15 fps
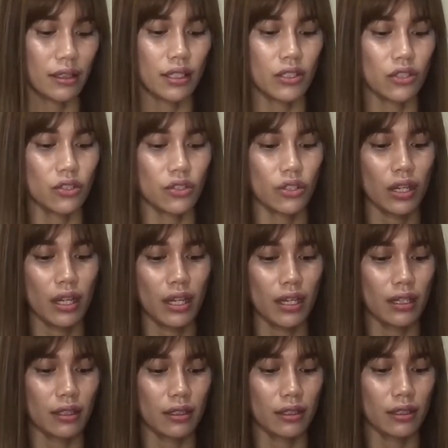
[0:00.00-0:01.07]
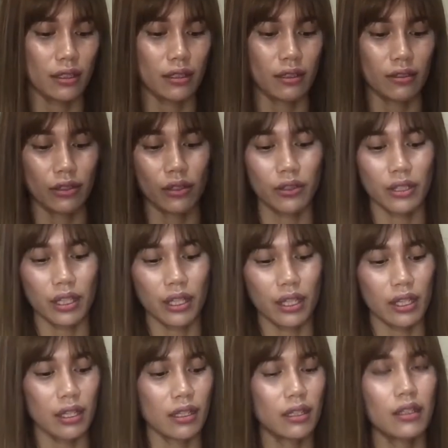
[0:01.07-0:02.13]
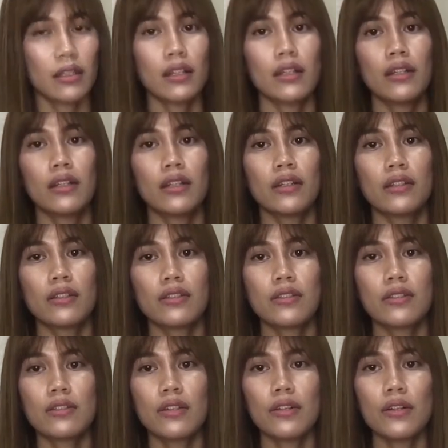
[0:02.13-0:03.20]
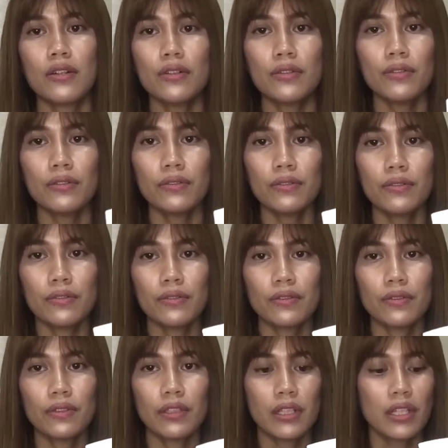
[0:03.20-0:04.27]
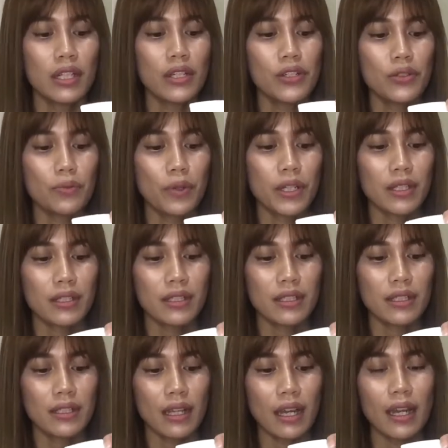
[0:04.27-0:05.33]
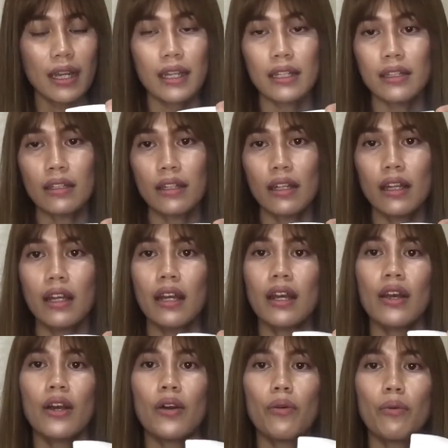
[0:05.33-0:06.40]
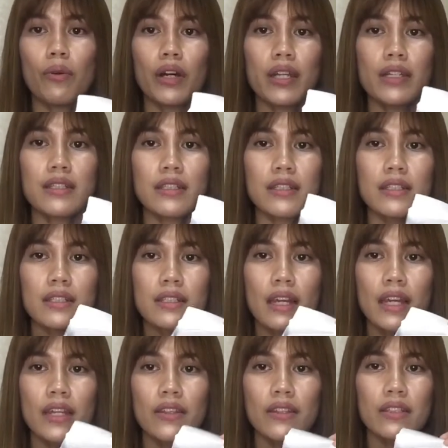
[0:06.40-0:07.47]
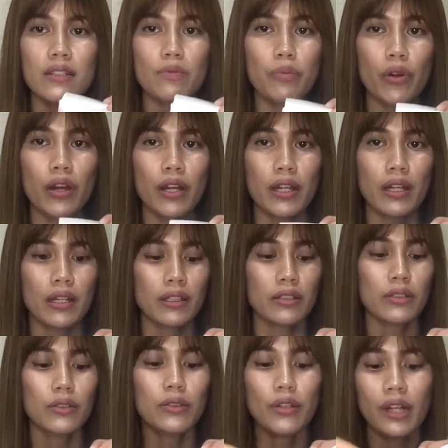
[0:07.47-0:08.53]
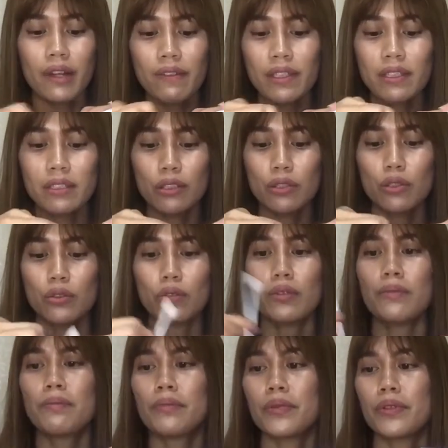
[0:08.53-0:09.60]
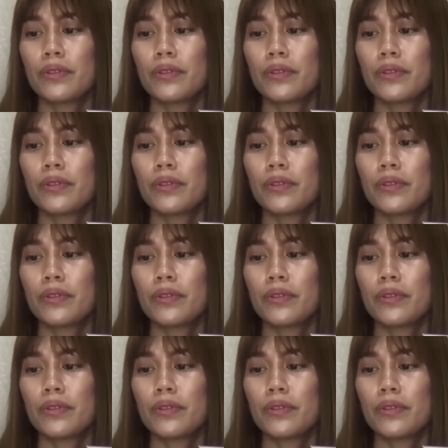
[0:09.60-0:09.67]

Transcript: Let's check. Okay, so here's what inside, what is inside this product. So you have a scoop,